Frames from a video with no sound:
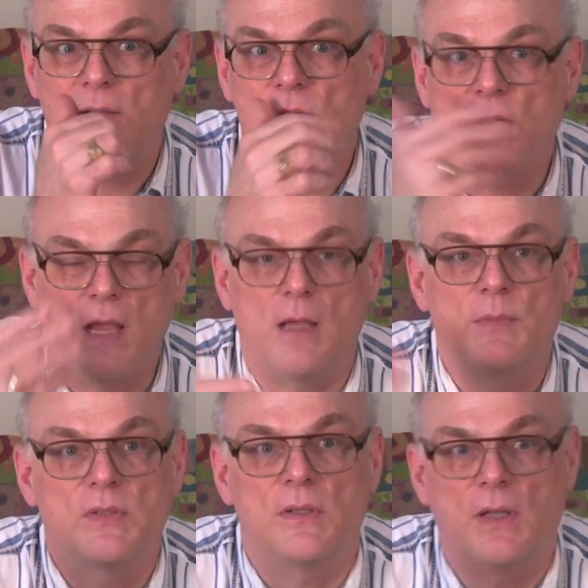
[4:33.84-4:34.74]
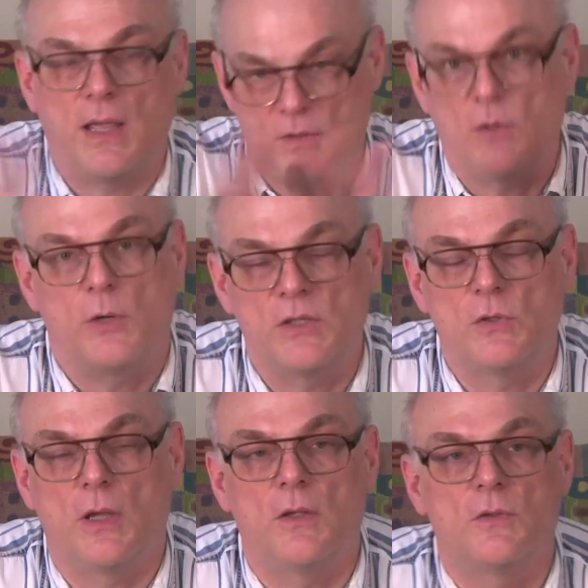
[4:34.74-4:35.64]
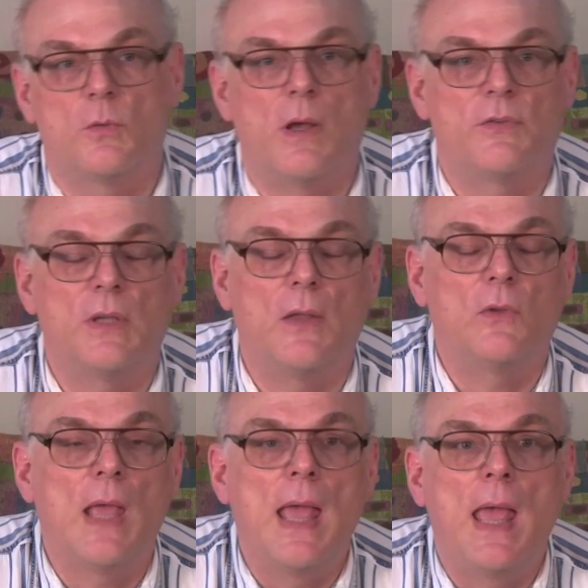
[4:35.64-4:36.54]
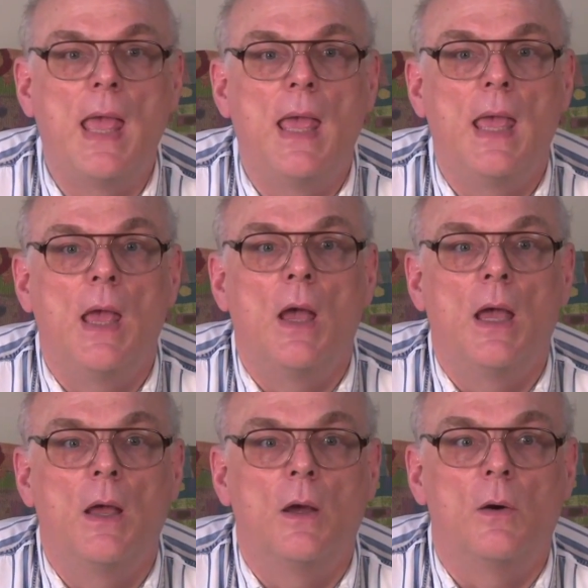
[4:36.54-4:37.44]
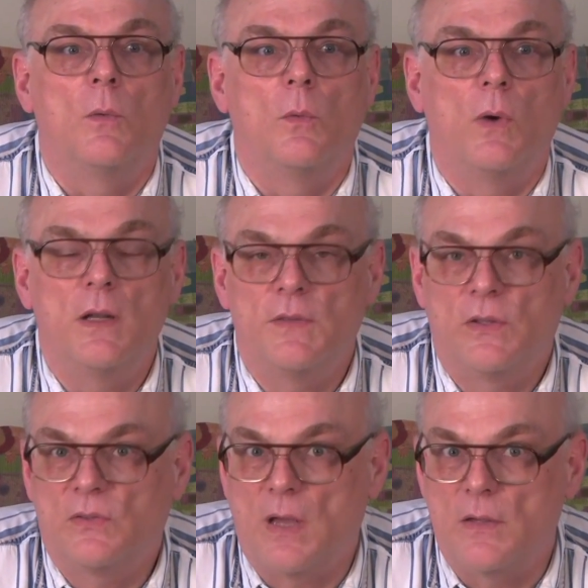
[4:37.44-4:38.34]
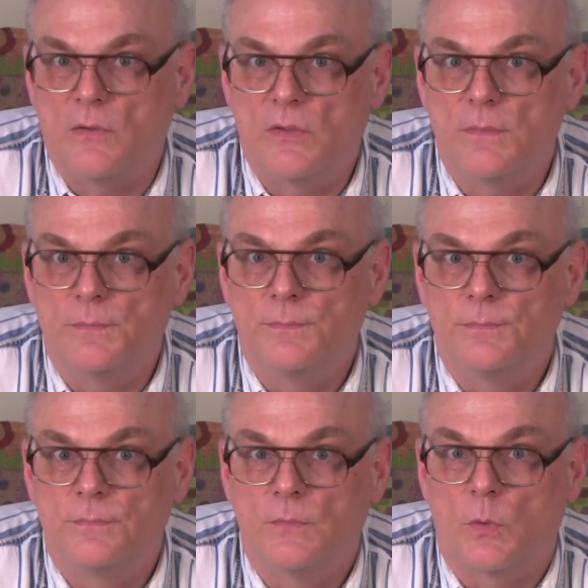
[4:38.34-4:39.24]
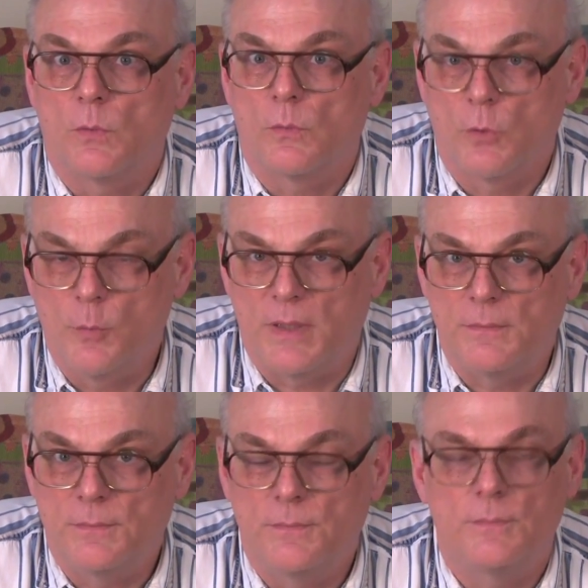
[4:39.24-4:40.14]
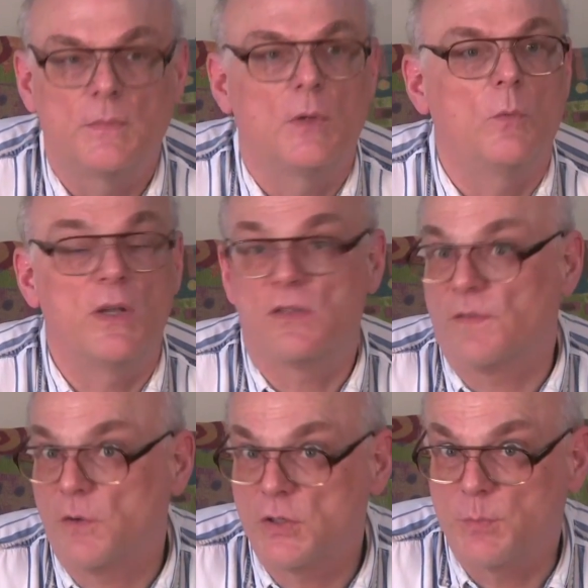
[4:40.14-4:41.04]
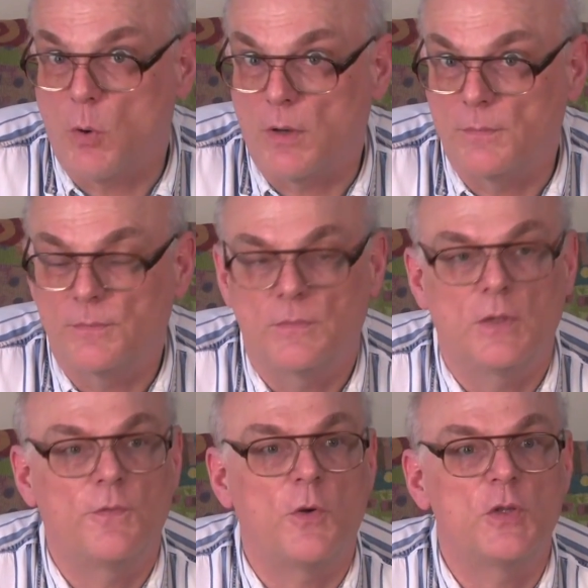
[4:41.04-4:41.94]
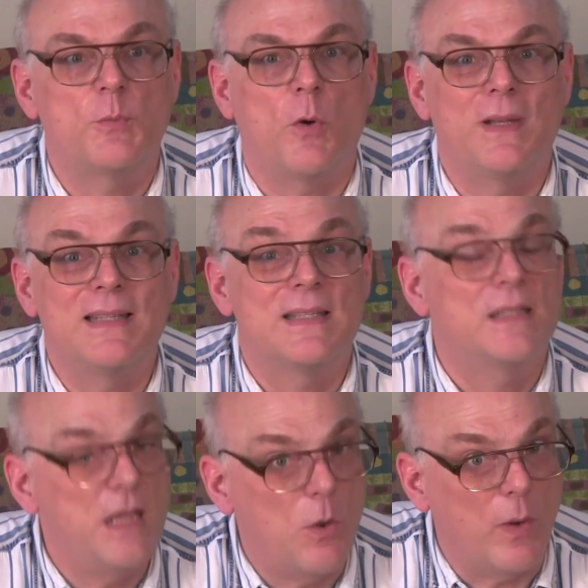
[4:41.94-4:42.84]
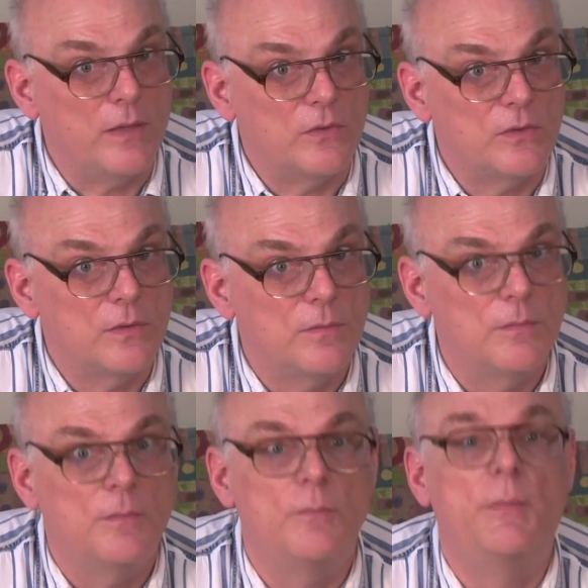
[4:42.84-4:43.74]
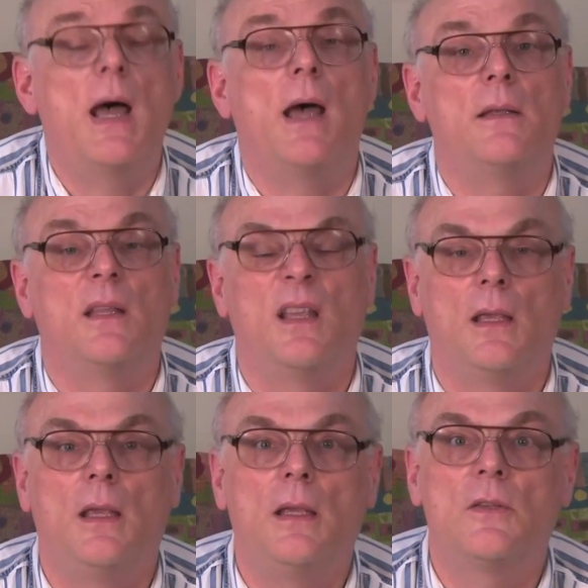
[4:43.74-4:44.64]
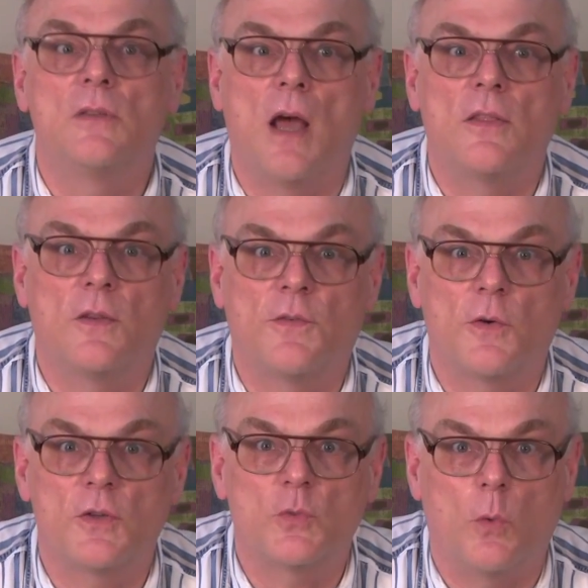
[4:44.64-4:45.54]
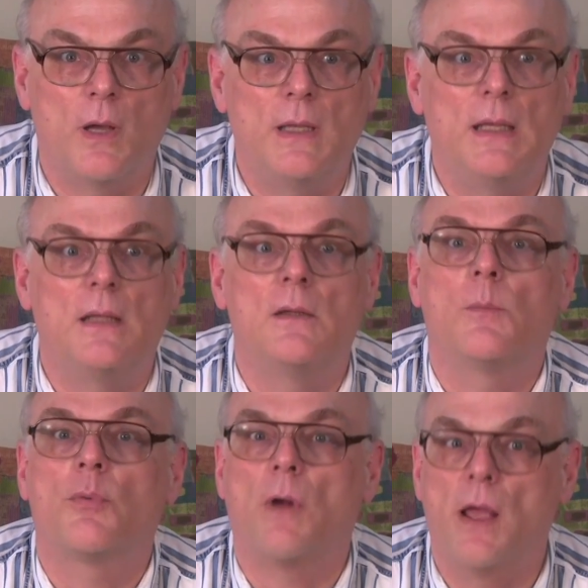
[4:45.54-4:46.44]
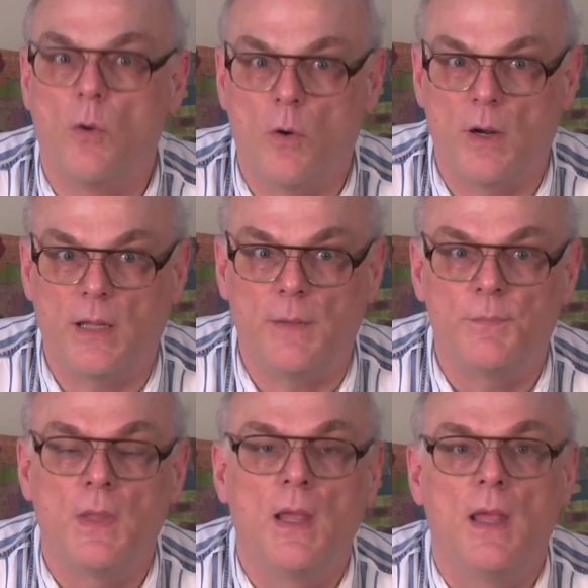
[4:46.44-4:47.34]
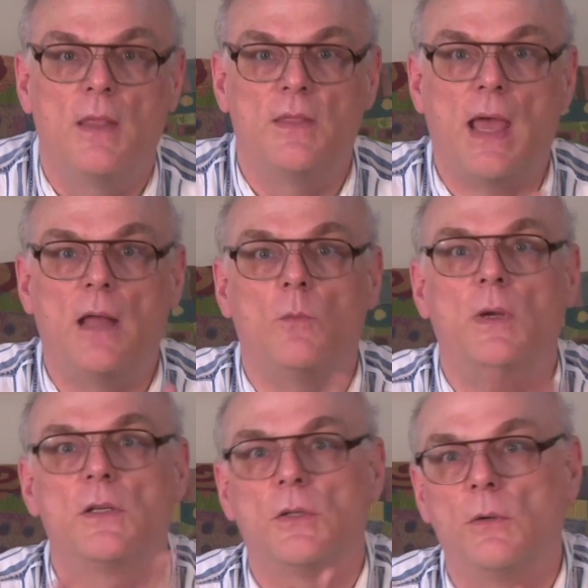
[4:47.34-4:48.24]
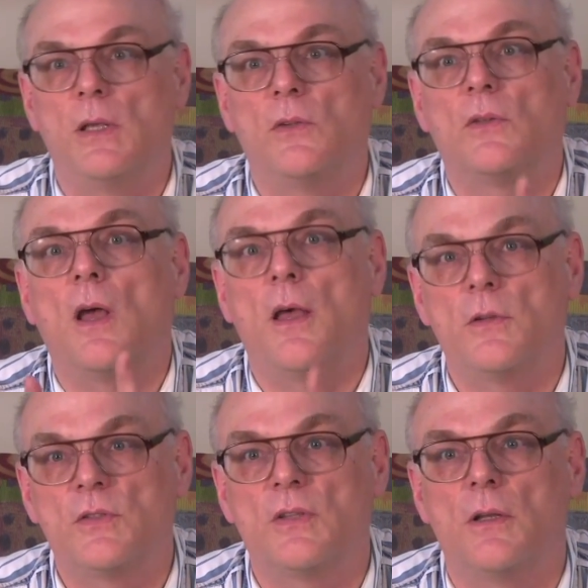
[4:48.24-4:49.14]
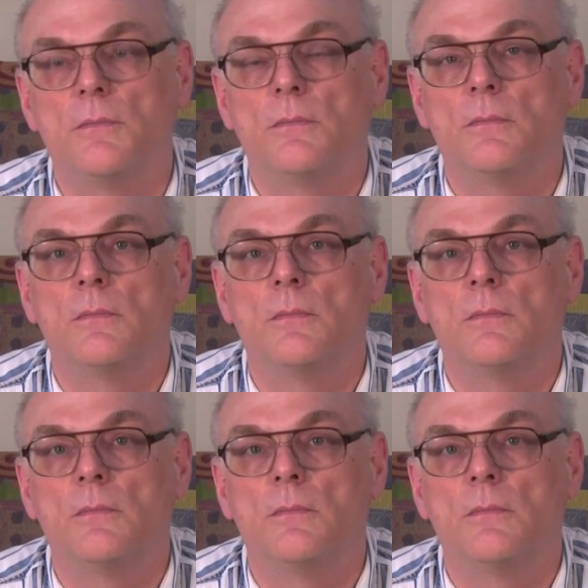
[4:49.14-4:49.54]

Jacob, who has 12 sons, one of his sons, Reuben, was the firstborn in sequence. But he is not the first one in priority. That went to his other son,